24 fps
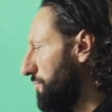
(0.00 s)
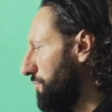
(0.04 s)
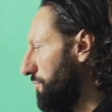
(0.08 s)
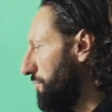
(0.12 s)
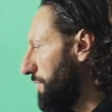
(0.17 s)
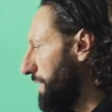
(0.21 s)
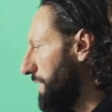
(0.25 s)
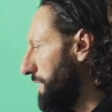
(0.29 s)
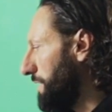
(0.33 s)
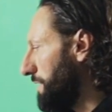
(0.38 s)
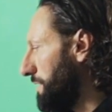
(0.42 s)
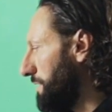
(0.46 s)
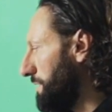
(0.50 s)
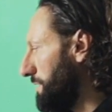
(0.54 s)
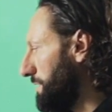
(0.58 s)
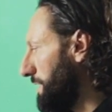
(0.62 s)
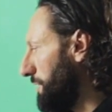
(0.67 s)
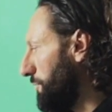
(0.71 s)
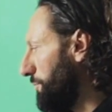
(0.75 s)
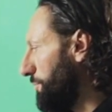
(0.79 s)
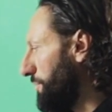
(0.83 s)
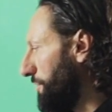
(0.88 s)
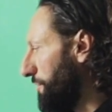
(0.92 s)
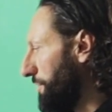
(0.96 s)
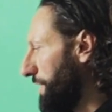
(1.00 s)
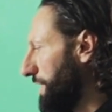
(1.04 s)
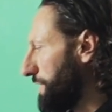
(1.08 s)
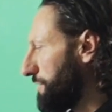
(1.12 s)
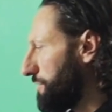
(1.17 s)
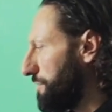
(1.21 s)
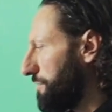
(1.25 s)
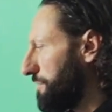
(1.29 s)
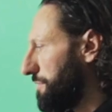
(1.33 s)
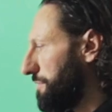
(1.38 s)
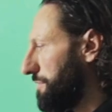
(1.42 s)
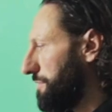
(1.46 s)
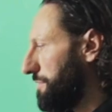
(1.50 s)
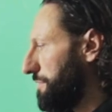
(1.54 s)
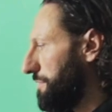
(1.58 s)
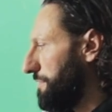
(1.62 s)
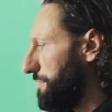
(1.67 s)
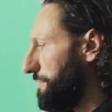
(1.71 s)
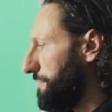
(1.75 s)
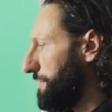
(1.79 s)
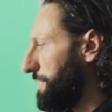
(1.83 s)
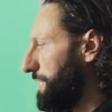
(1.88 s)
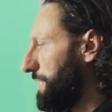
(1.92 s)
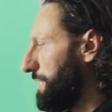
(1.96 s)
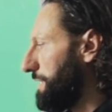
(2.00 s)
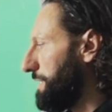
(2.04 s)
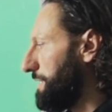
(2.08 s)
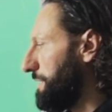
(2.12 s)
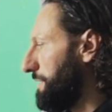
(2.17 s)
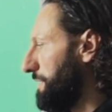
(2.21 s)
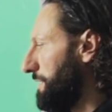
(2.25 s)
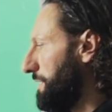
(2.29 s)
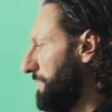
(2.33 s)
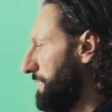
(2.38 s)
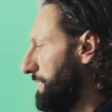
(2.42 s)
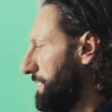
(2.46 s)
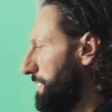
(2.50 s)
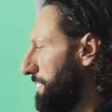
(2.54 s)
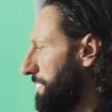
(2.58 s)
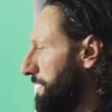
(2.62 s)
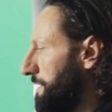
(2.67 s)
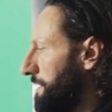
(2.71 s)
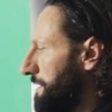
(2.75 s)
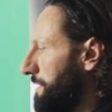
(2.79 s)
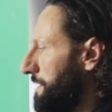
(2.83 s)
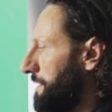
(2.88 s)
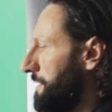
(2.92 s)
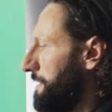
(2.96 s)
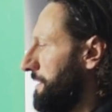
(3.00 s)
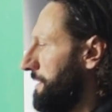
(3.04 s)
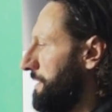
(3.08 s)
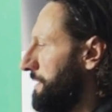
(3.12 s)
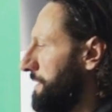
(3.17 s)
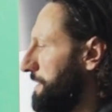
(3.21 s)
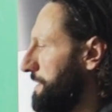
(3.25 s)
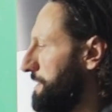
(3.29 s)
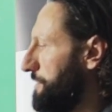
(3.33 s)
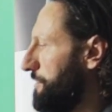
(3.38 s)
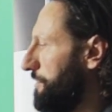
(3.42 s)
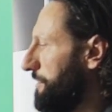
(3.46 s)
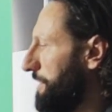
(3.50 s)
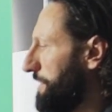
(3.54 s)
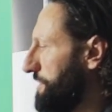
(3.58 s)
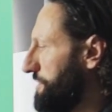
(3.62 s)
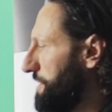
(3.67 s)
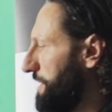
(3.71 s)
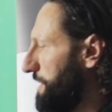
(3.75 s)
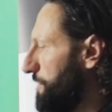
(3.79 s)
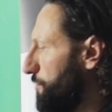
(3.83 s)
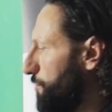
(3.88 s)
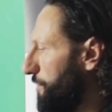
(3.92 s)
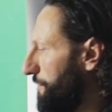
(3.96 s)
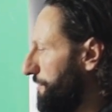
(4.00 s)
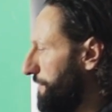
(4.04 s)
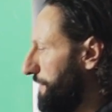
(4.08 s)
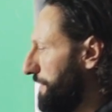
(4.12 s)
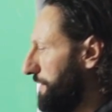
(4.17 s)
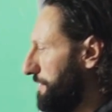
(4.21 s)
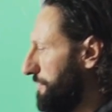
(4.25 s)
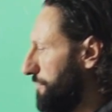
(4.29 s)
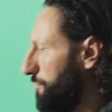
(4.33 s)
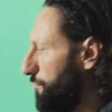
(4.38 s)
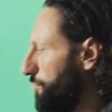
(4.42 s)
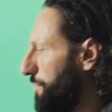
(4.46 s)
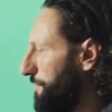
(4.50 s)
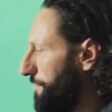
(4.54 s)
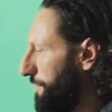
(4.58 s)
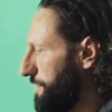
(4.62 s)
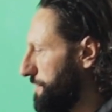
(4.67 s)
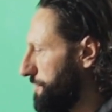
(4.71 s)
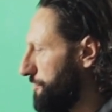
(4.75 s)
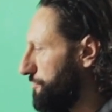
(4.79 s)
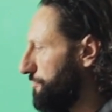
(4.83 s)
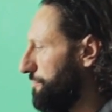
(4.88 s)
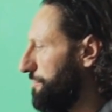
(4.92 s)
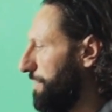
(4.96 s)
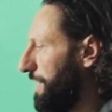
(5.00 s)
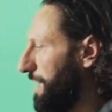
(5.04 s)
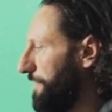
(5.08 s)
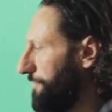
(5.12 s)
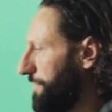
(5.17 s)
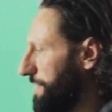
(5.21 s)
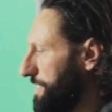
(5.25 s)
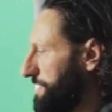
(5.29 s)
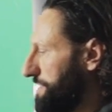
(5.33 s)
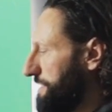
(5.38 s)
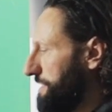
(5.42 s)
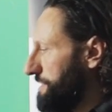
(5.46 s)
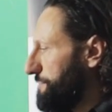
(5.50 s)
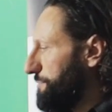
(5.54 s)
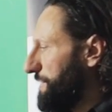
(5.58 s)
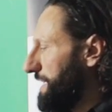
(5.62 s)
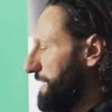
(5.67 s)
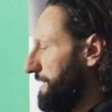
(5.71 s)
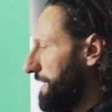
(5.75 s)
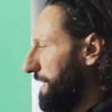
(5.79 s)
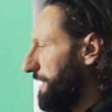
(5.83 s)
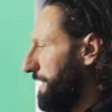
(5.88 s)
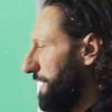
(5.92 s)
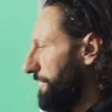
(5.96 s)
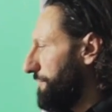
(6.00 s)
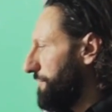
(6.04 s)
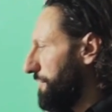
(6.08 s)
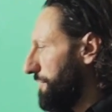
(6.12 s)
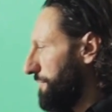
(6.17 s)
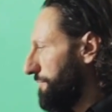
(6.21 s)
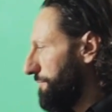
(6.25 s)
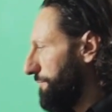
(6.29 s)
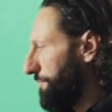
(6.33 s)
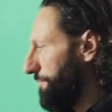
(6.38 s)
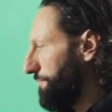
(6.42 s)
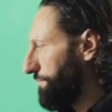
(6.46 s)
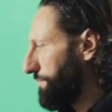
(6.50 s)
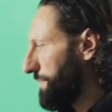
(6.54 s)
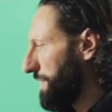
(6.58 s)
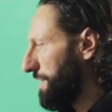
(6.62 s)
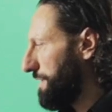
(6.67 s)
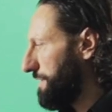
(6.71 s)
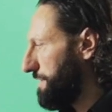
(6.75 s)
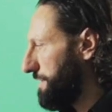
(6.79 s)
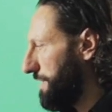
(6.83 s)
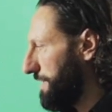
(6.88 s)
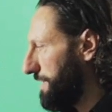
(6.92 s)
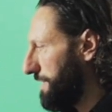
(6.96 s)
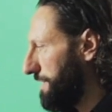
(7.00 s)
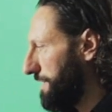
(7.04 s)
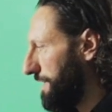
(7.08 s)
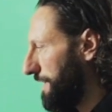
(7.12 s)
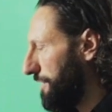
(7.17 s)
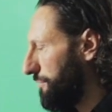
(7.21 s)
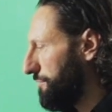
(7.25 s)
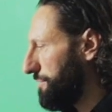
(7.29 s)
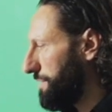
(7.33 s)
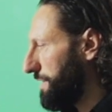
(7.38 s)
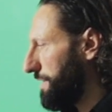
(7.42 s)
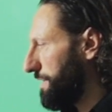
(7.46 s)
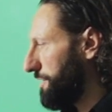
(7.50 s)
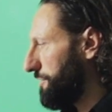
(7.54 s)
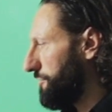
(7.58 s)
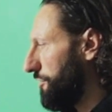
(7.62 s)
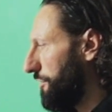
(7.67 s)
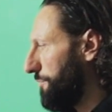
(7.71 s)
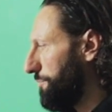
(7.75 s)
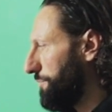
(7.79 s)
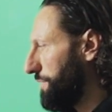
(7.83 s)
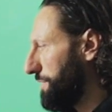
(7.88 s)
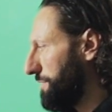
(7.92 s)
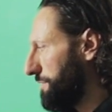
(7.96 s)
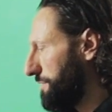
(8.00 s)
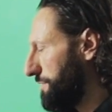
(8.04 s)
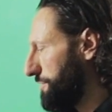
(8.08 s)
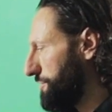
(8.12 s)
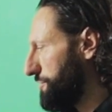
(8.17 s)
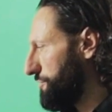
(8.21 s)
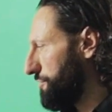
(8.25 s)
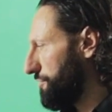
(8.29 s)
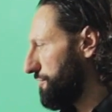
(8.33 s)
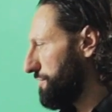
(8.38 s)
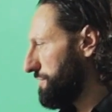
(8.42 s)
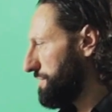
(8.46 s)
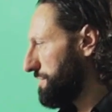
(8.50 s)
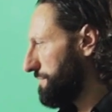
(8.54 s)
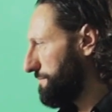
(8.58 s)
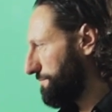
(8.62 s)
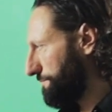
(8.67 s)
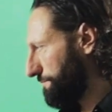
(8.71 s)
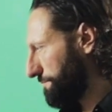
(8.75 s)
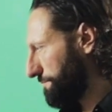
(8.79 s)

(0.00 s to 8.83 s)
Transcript: where the operator really is going to change with a screwdriver, just making a lever, taking out the top jaws,